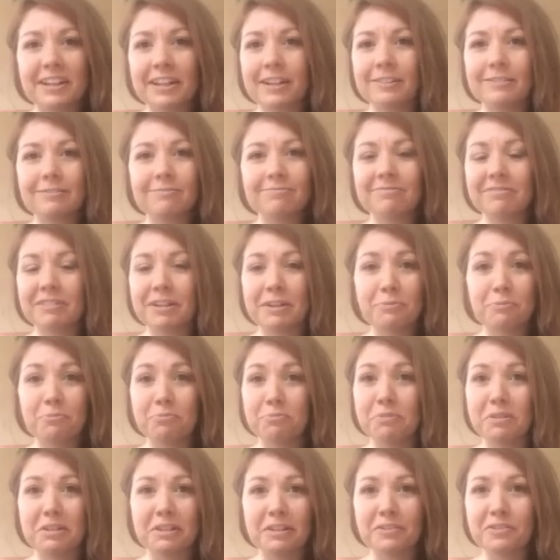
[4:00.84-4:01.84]
I
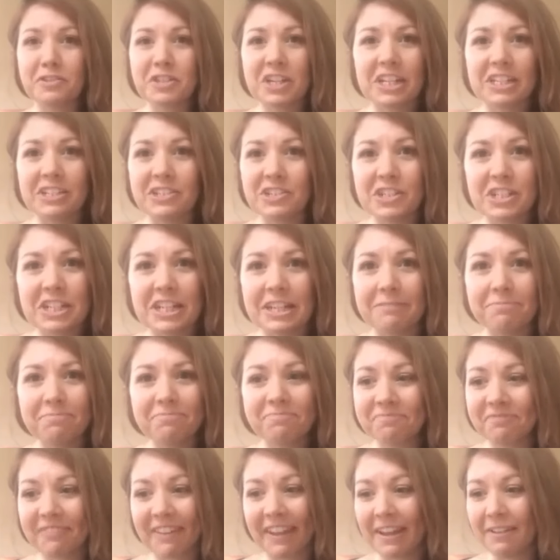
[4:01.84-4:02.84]
wouldn't have changed it
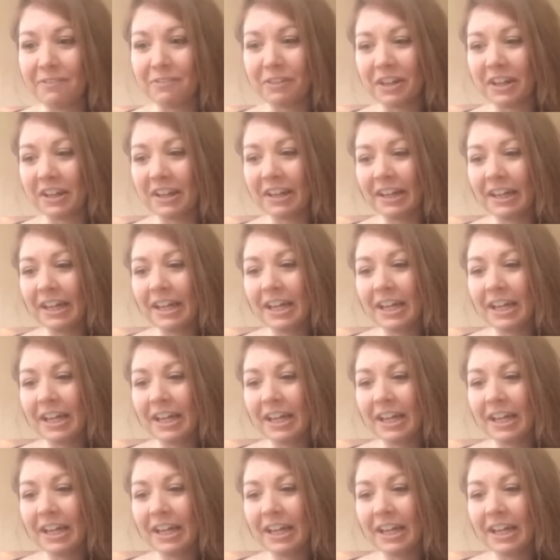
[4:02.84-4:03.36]
ever.